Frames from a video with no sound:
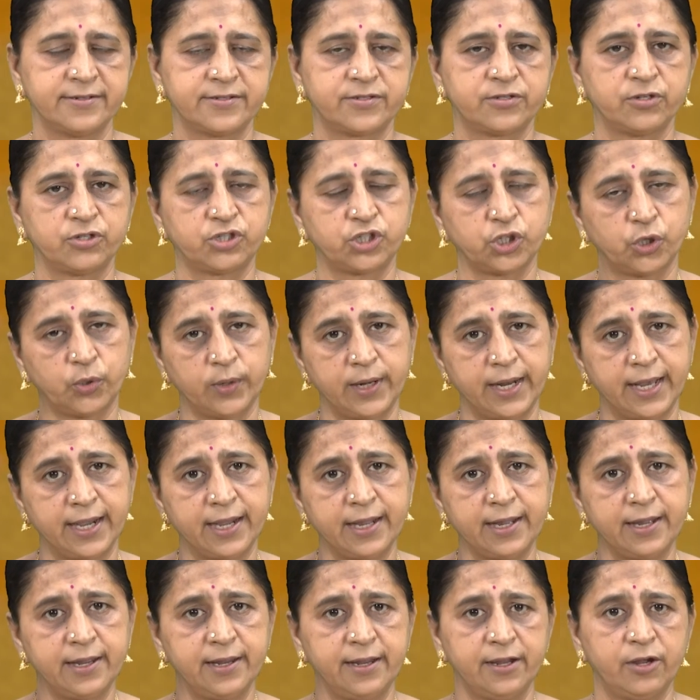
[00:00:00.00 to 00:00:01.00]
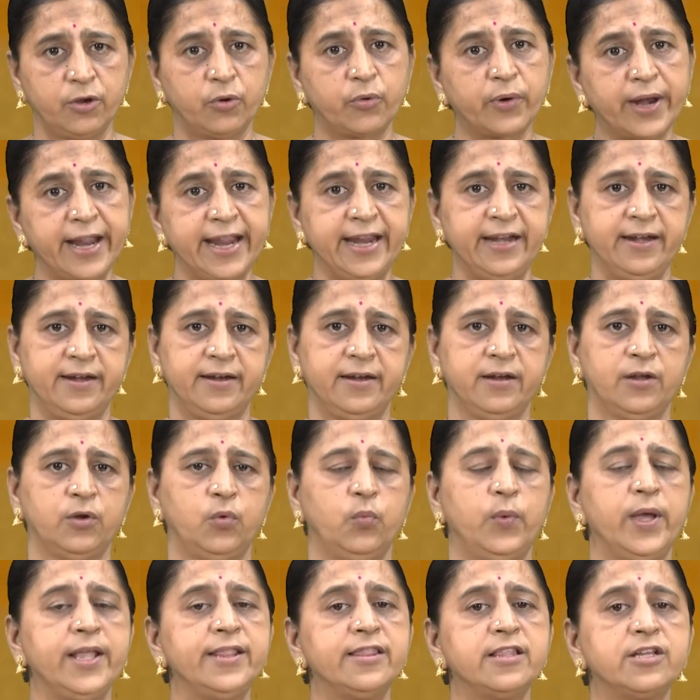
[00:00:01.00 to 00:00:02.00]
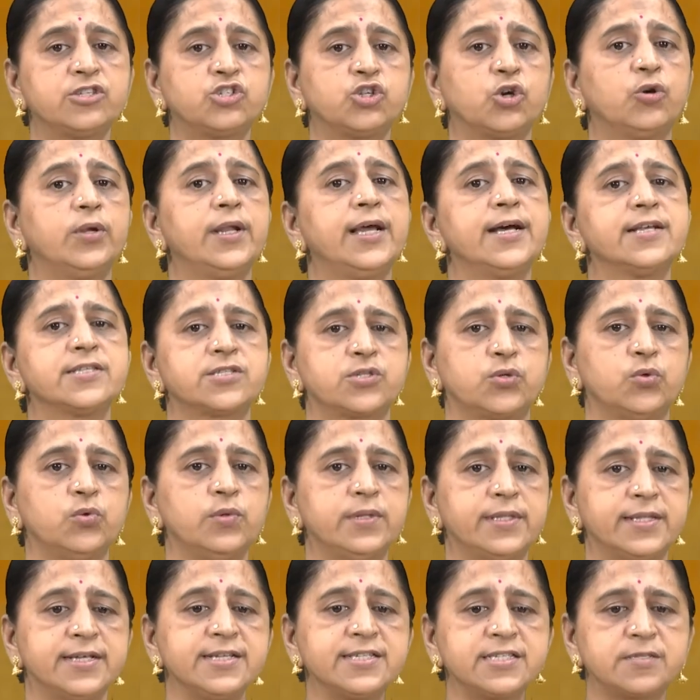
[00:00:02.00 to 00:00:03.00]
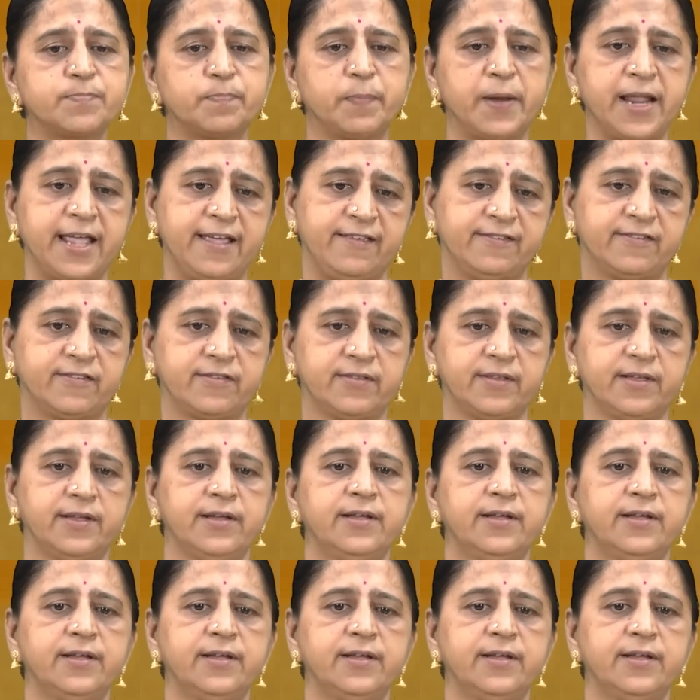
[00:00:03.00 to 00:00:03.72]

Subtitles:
So Chola reign, when the Cholas ruled this place.